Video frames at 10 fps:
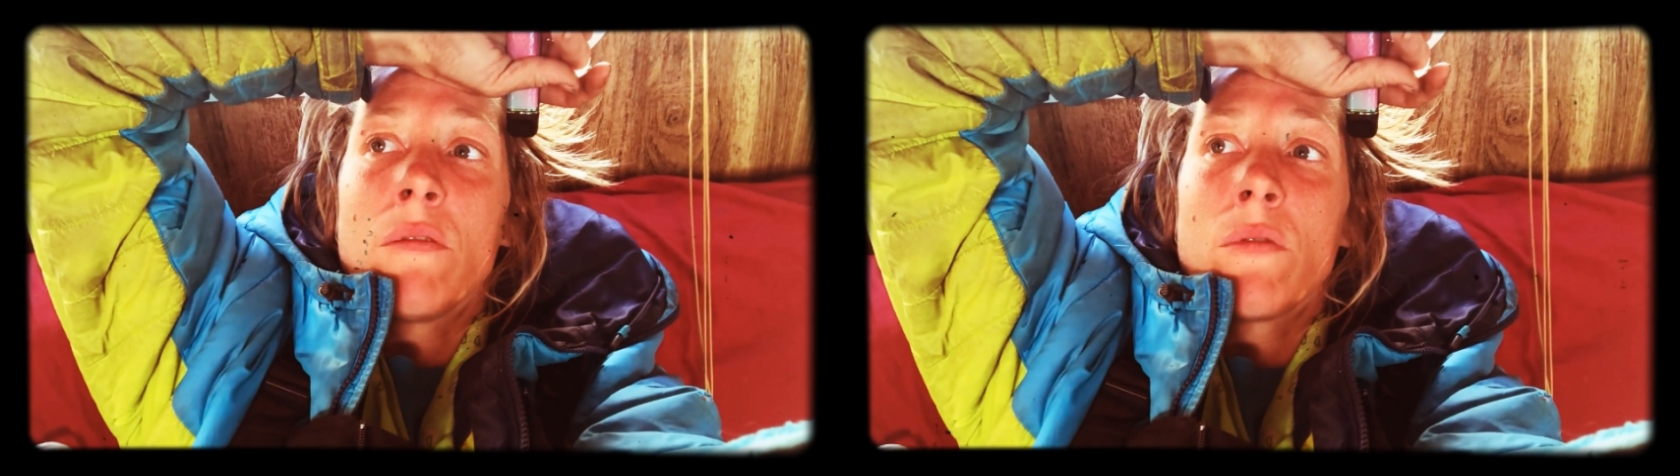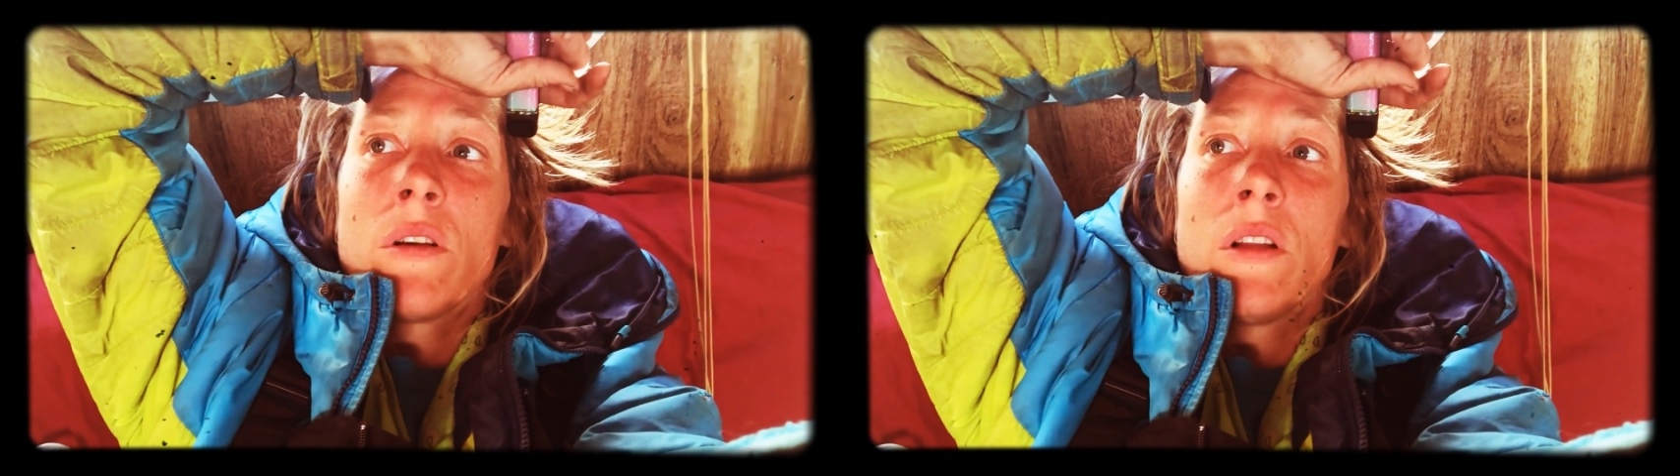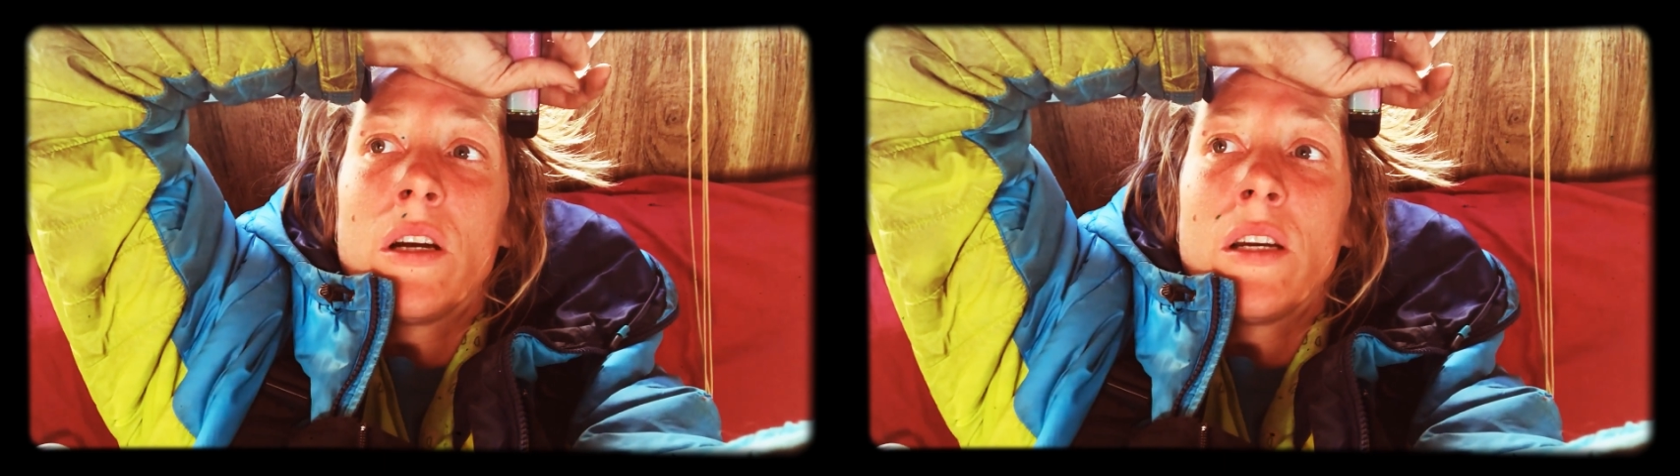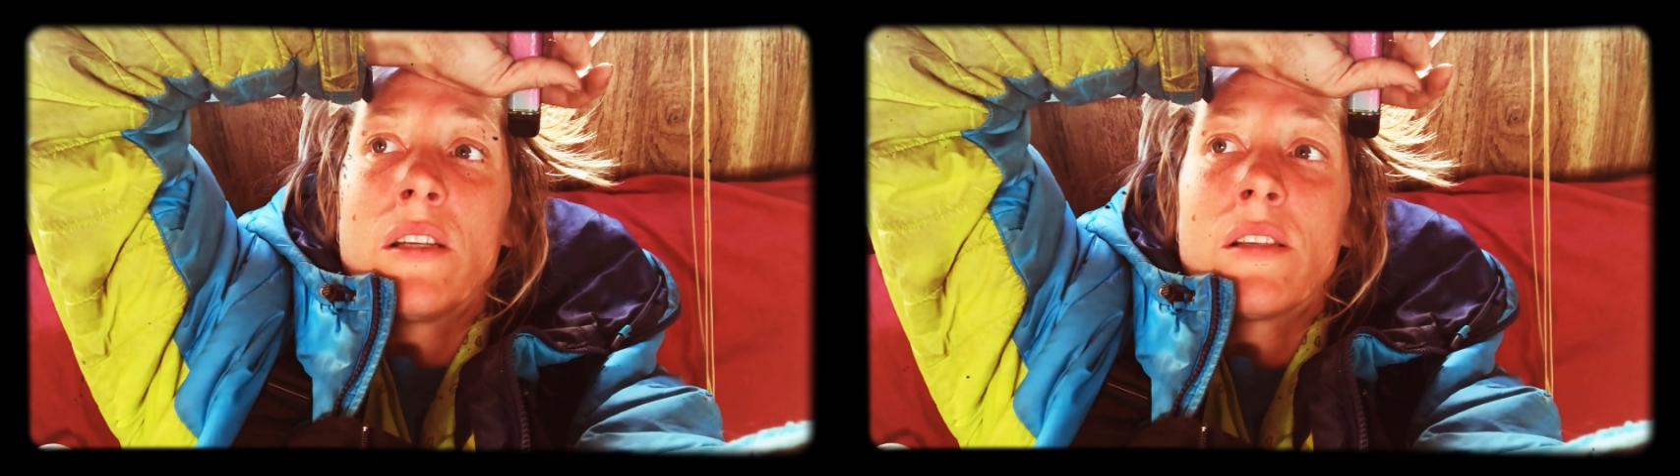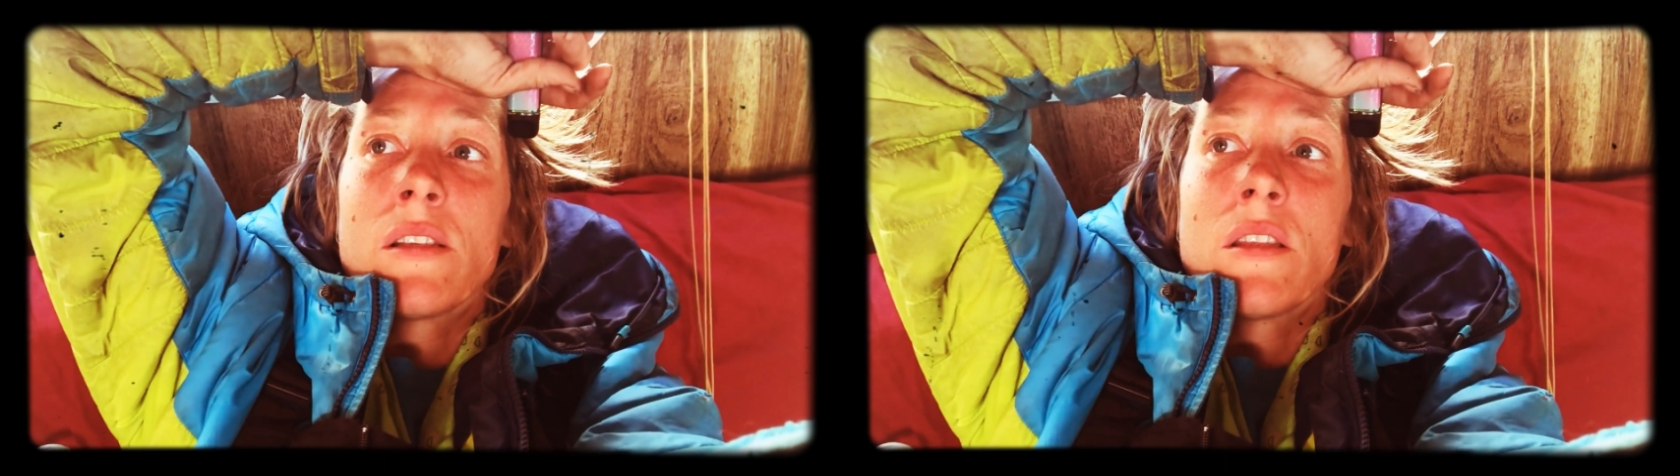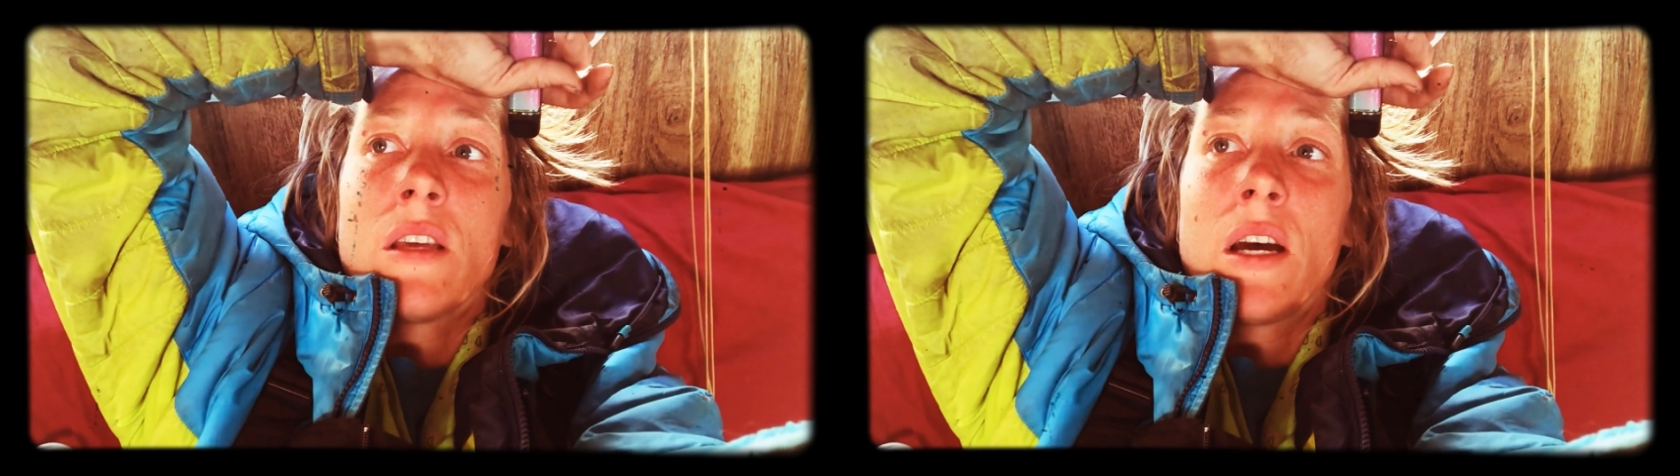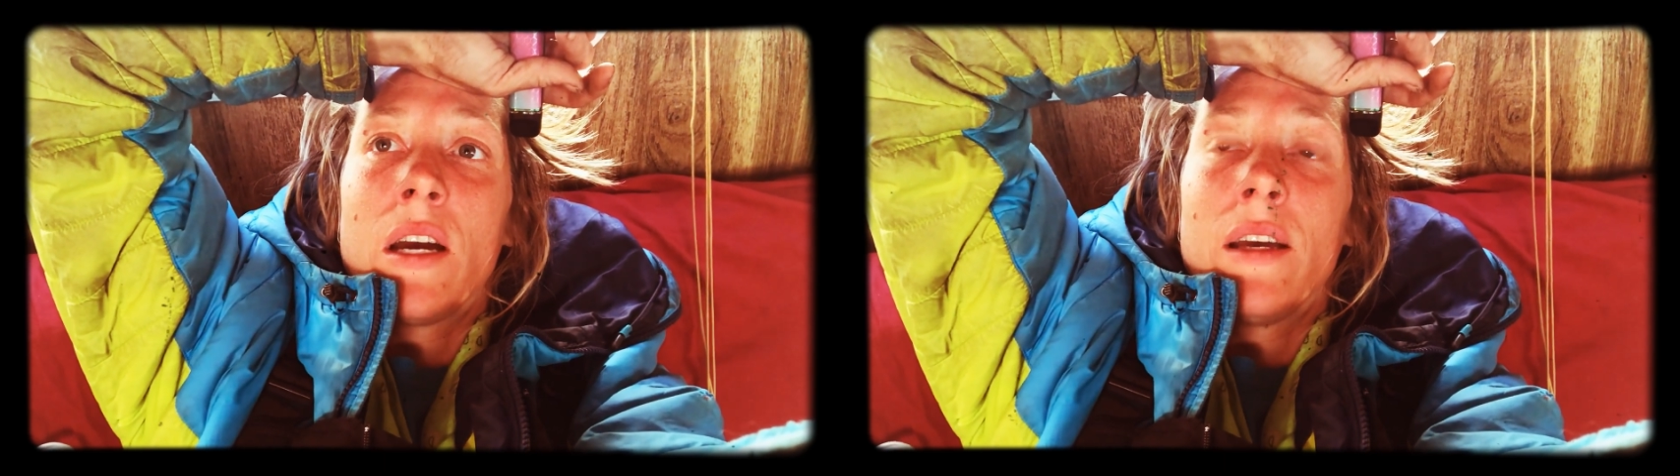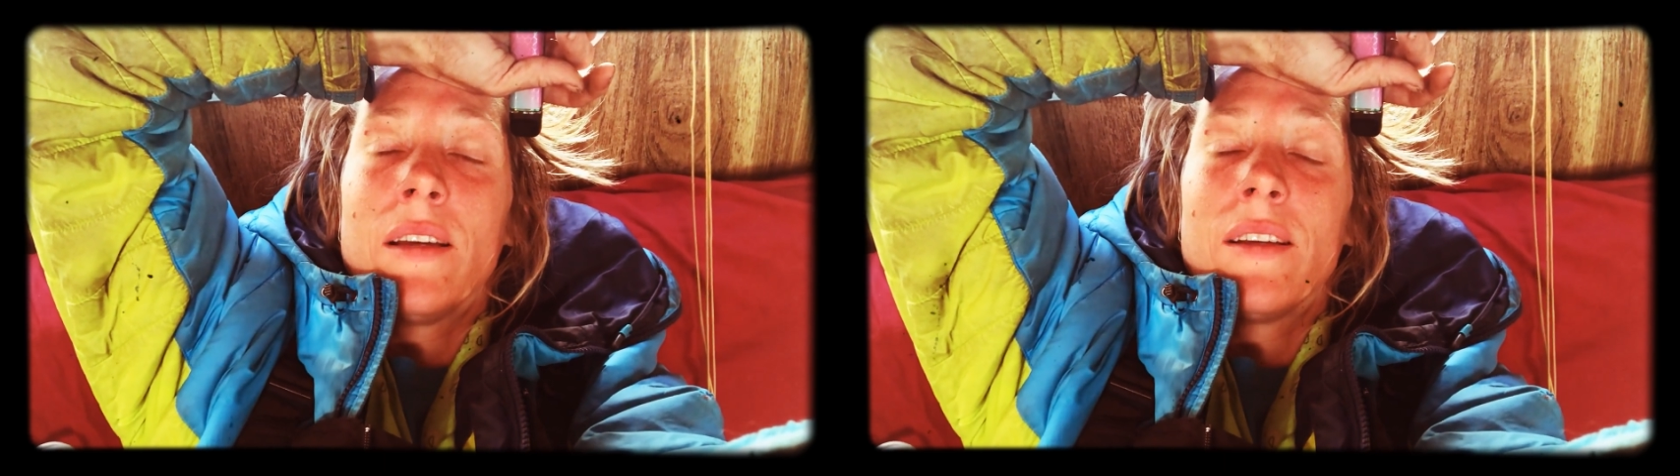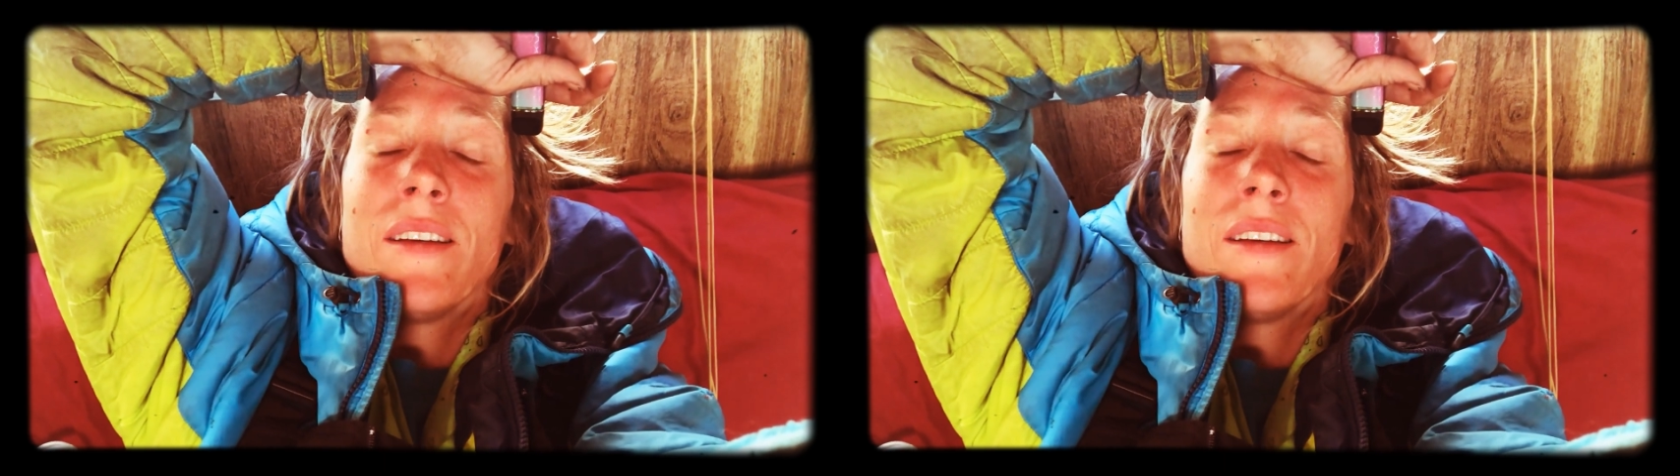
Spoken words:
realize that